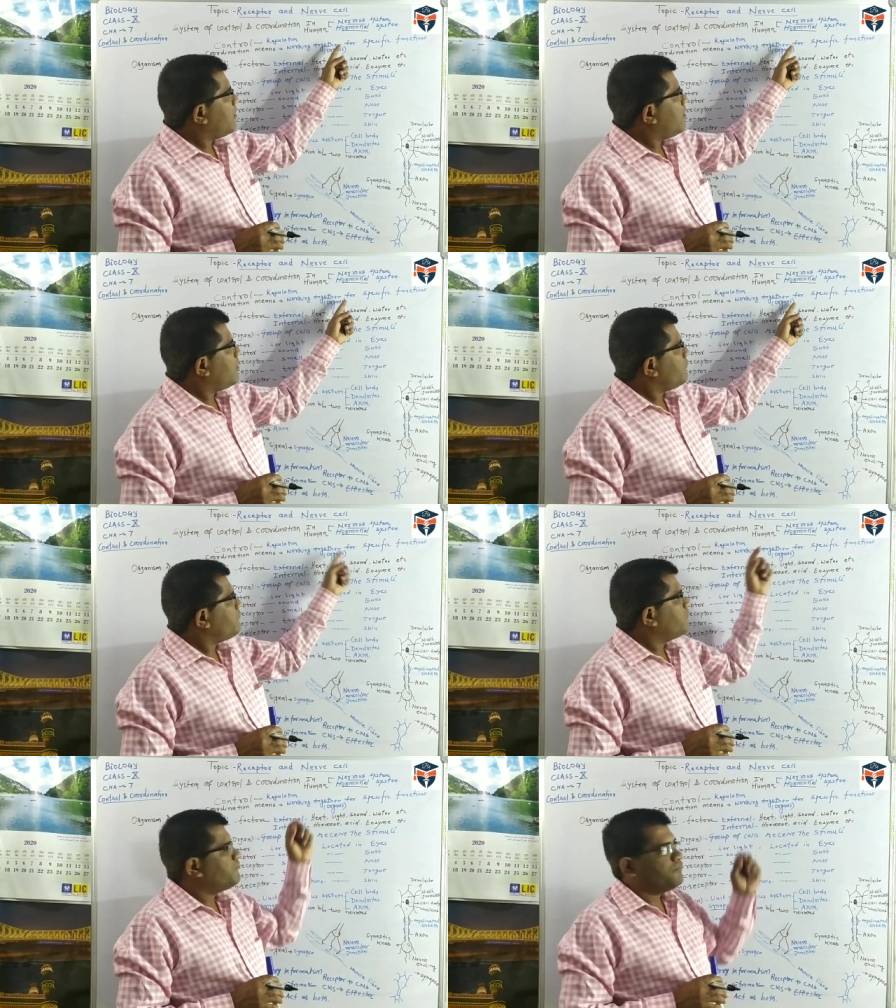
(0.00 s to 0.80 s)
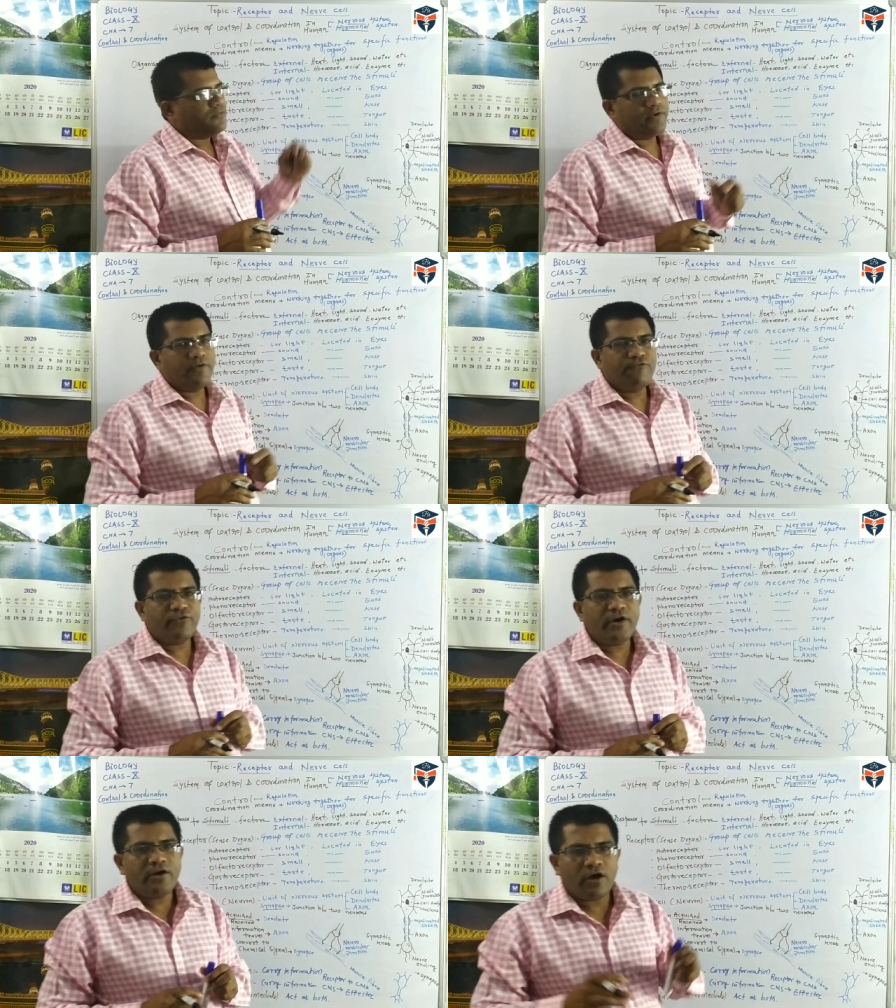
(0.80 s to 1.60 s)
of
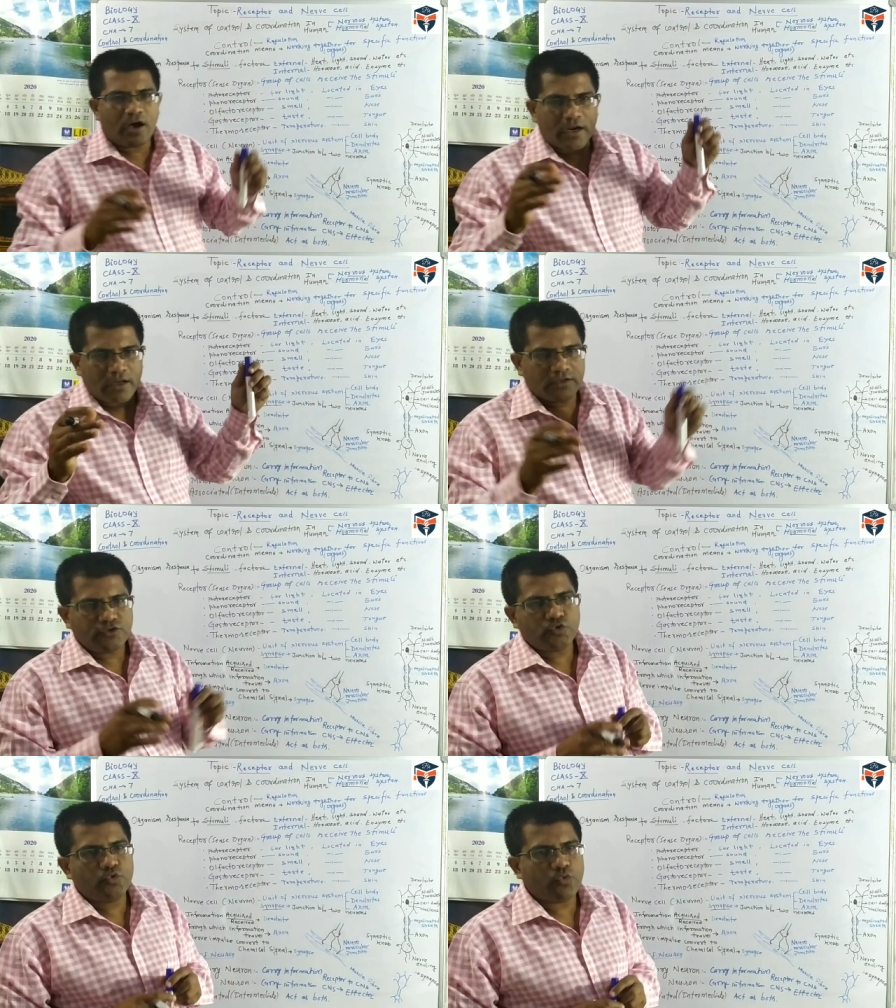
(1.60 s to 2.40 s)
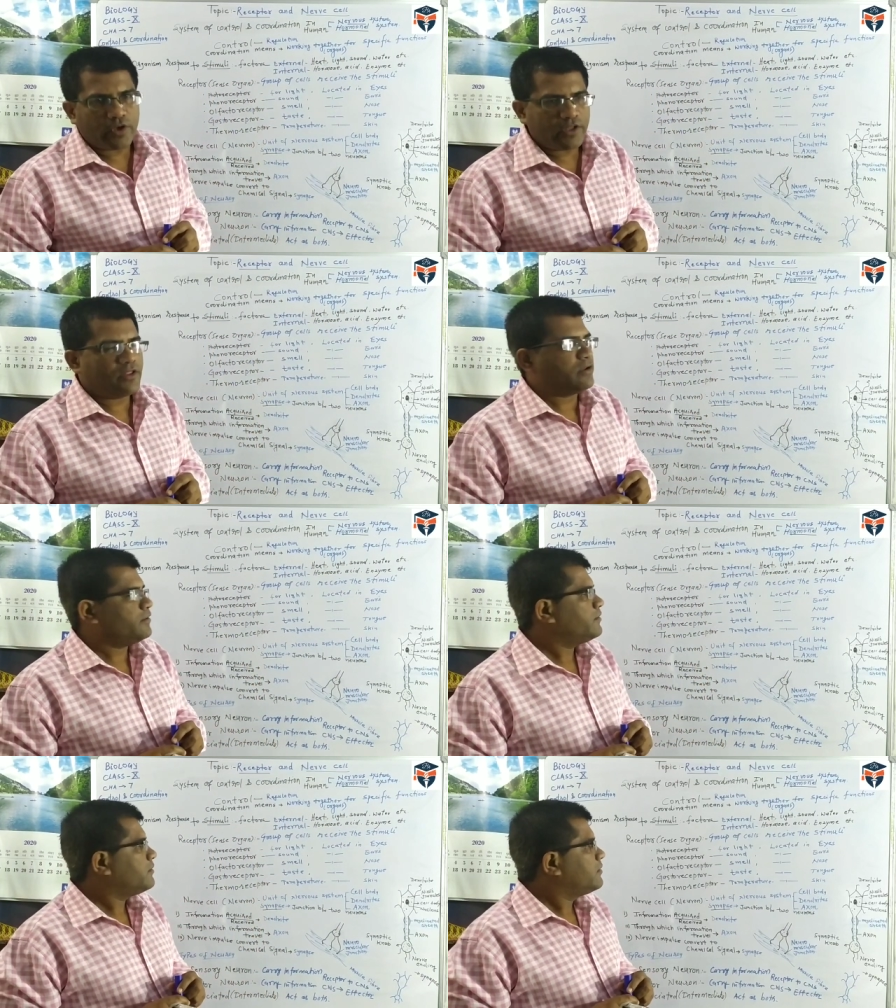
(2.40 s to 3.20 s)
different organs together.
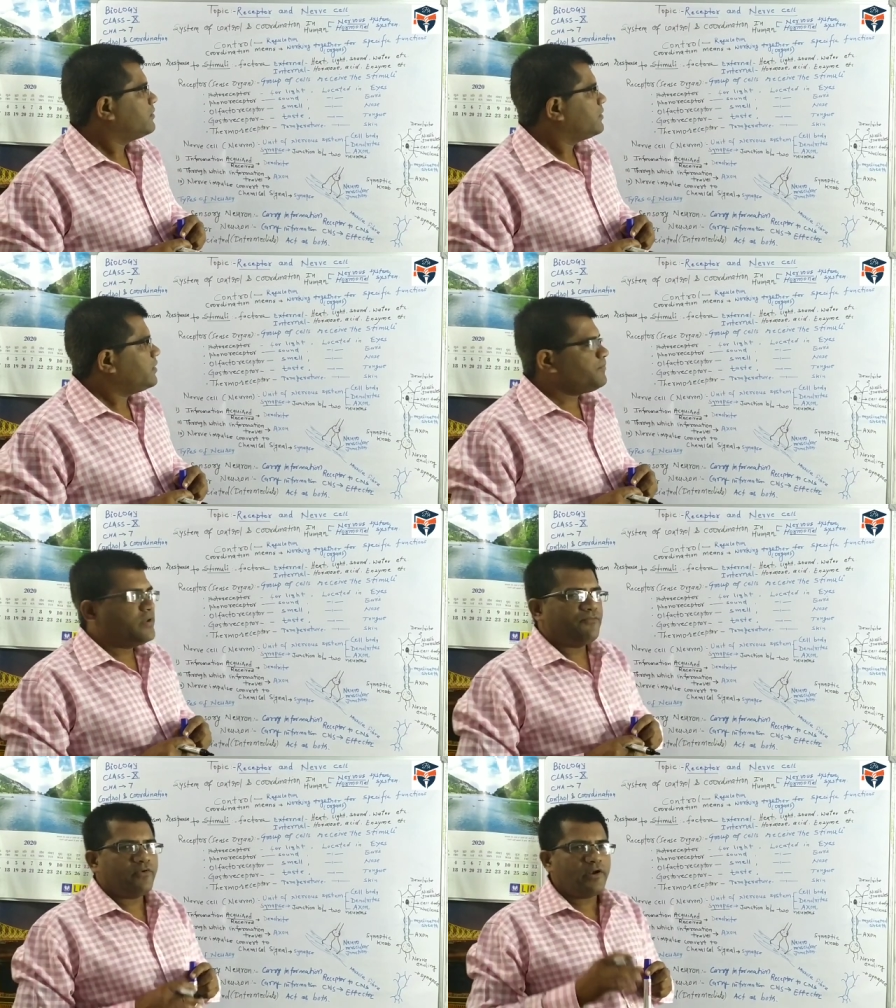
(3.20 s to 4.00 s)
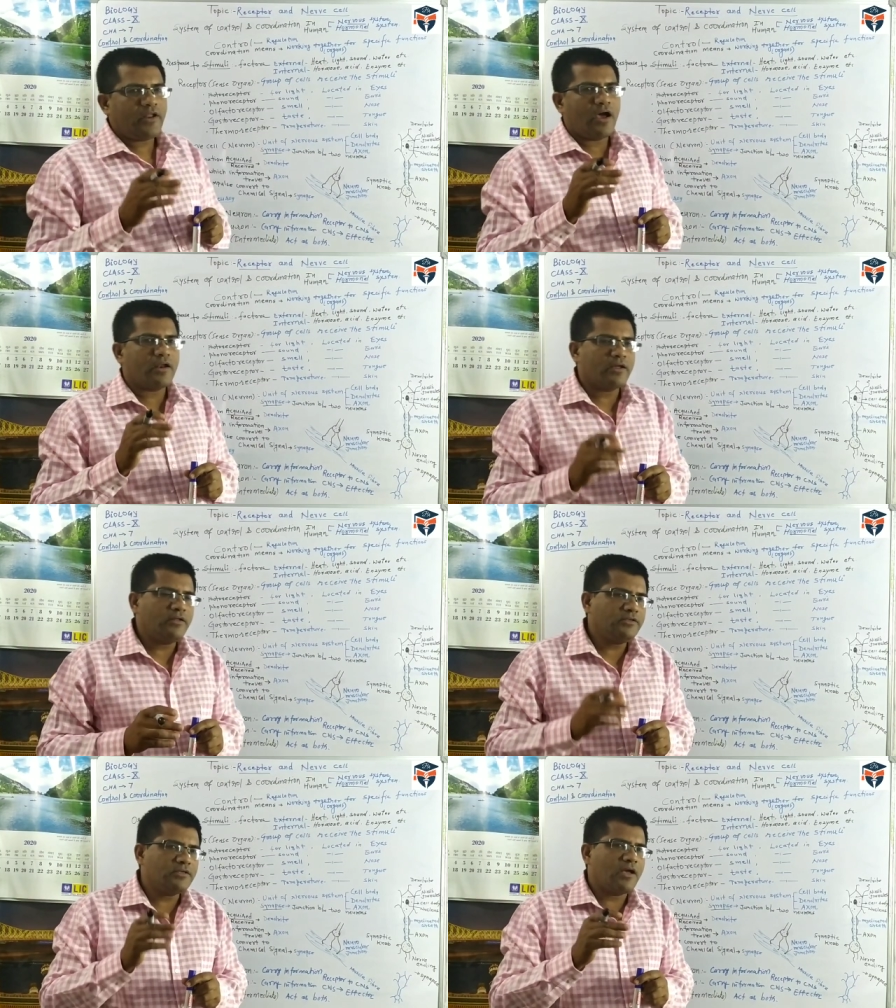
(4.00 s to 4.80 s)
If different
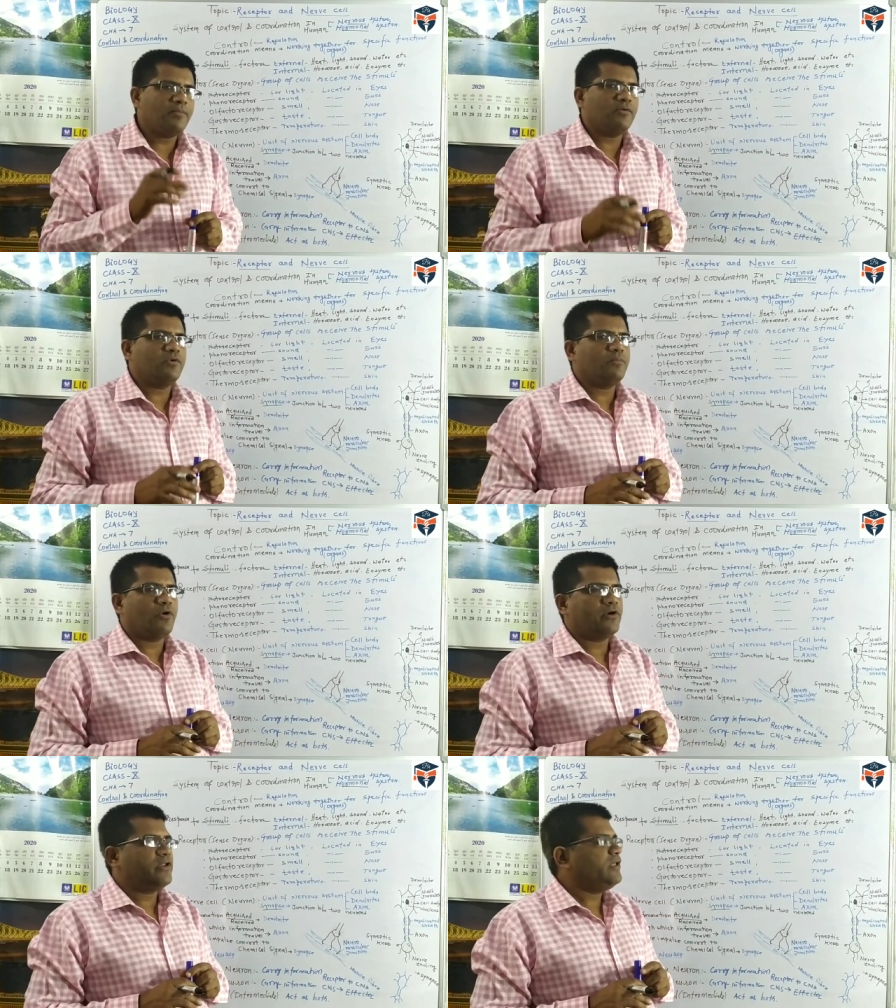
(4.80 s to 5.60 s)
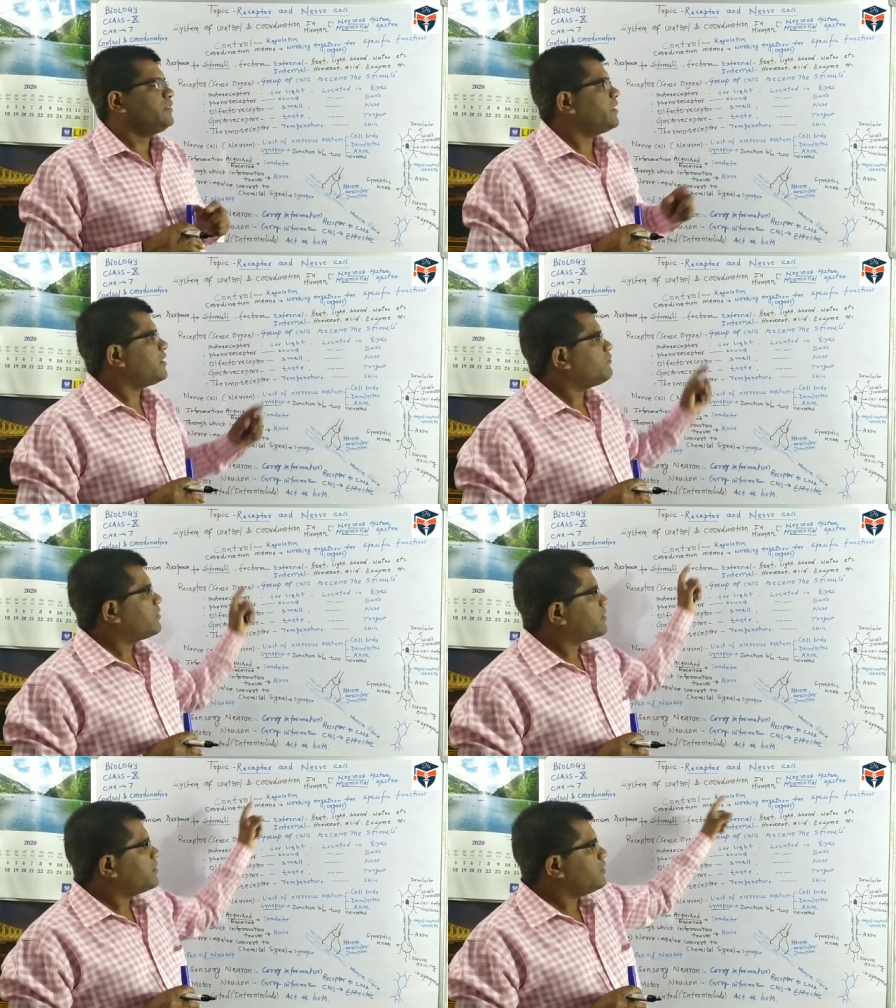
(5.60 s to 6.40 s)
organs of our body, they are
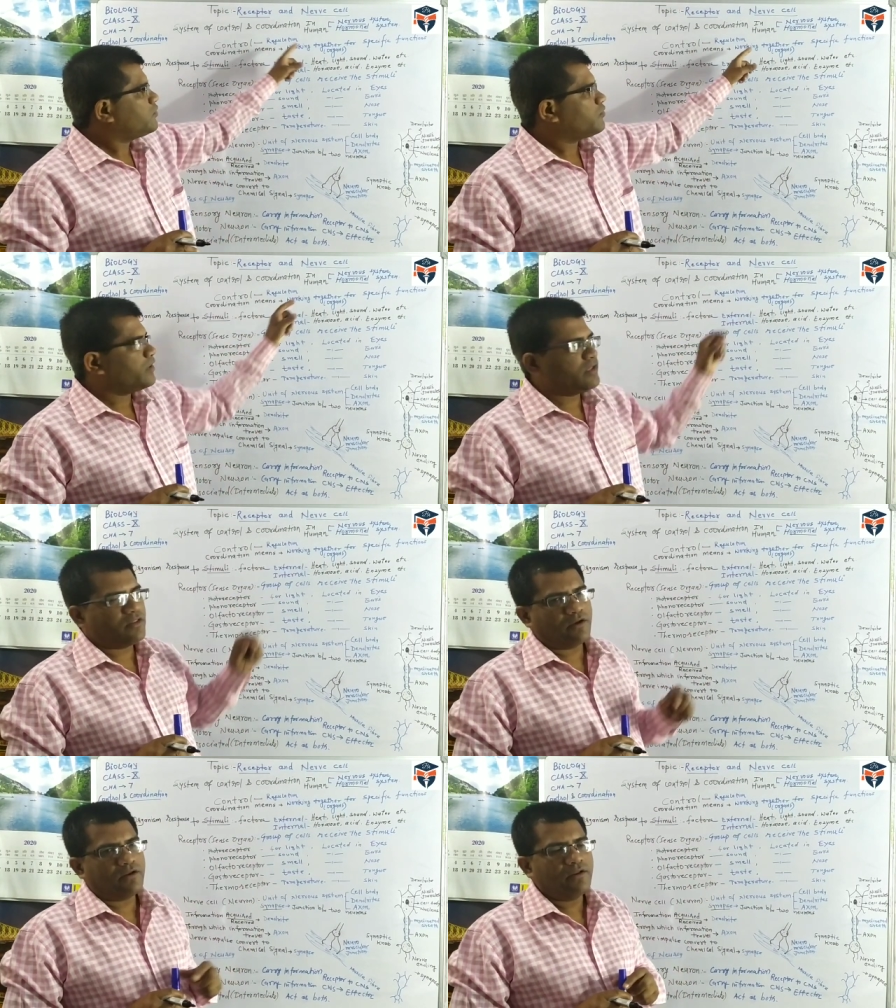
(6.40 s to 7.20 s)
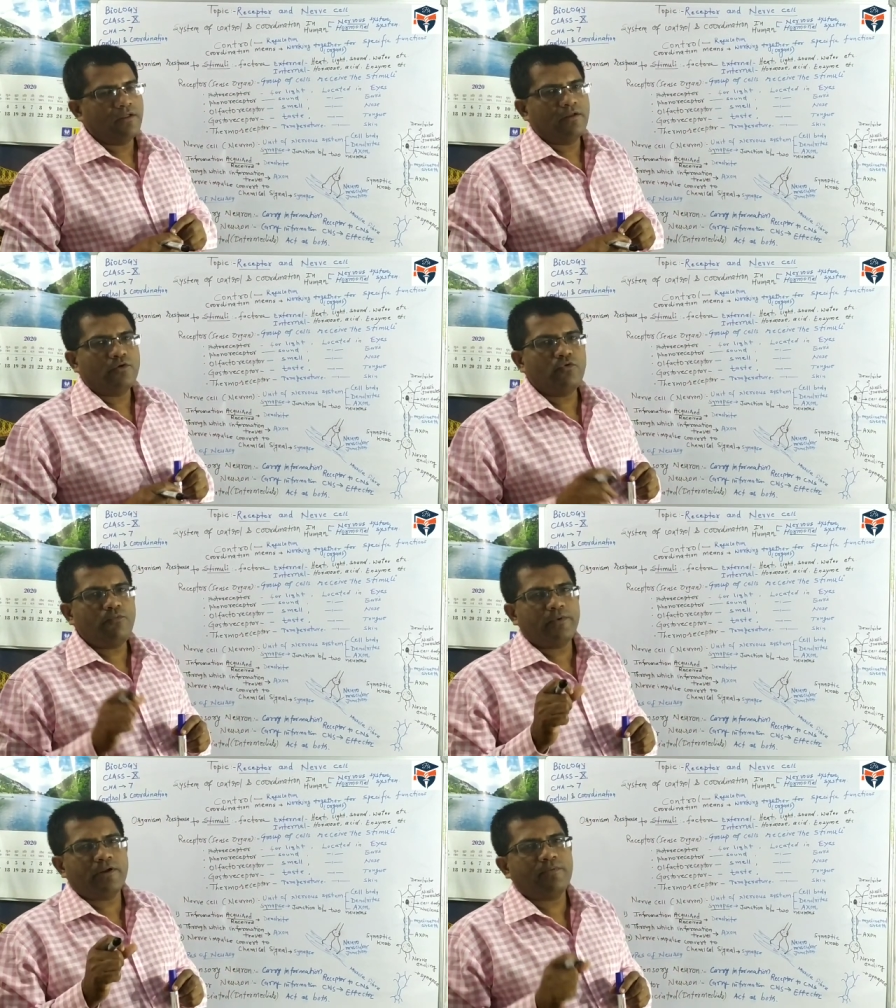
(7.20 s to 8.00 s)
working together
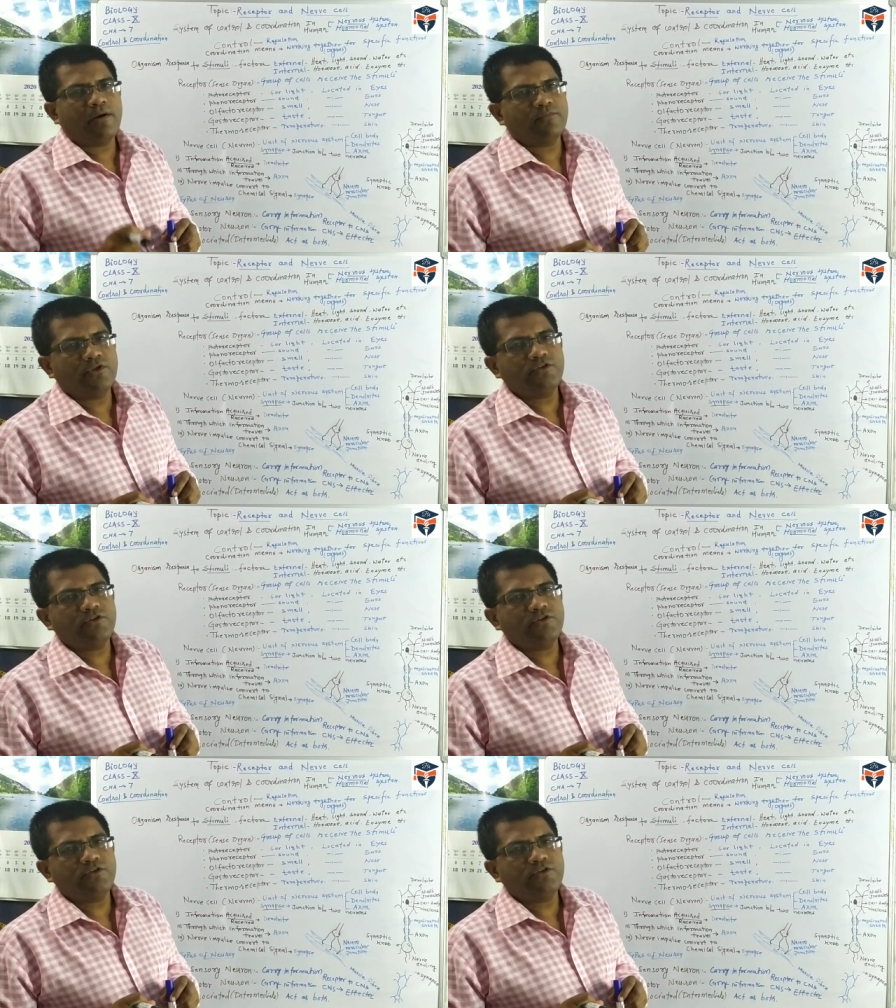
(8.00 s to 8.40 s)
to perform